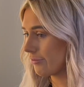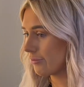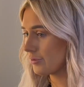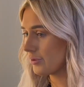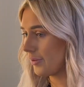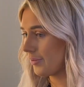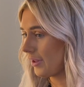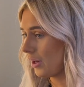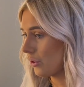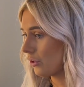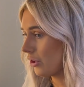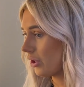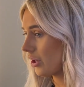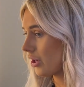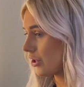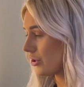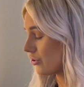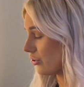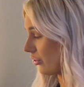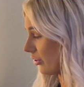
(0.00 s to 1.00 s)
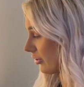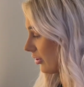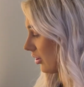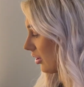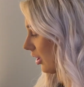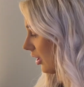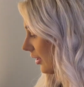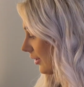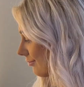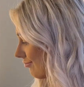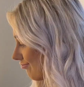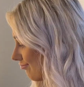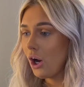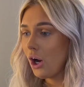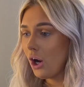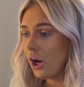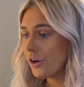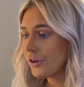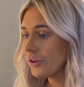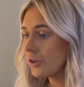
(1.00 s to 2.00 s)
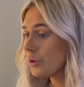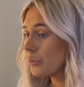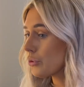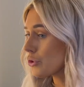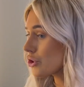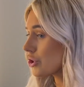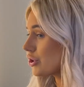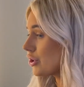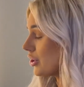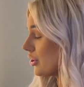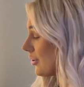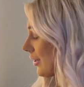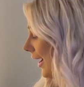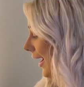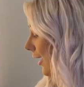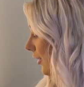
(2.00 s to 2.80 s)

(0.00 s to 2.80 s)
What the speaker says: done that long ago, not gonna lie. I don't know what to do now.